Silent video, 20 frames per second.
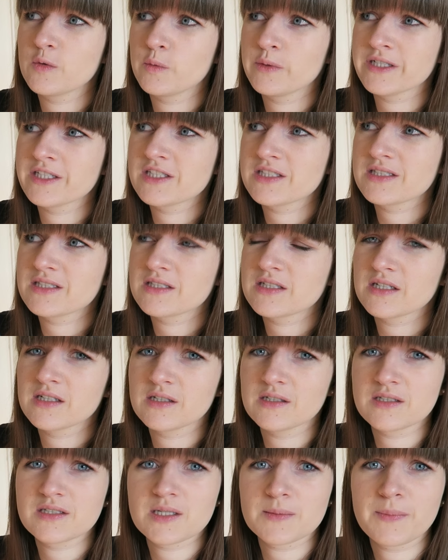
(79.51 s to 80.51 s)
which
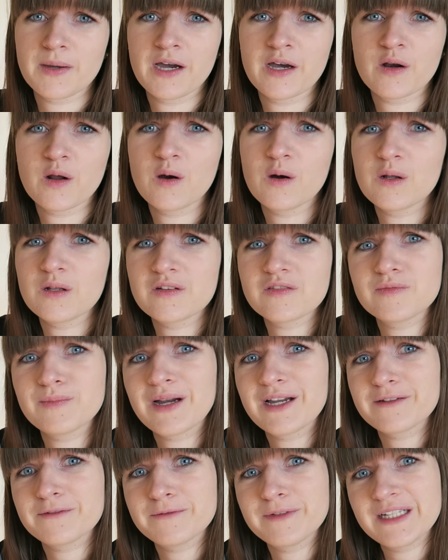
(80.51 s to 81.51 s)
tells about all of
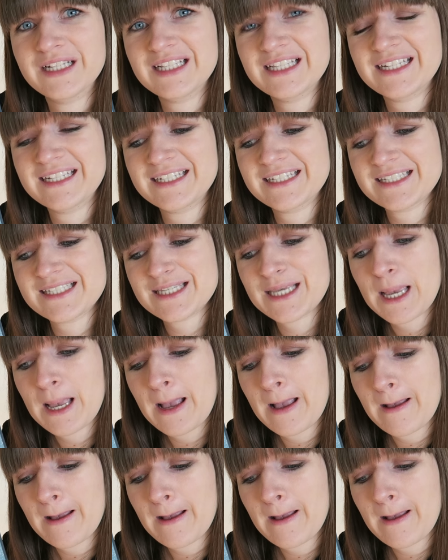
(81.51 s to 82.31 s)
my feelings.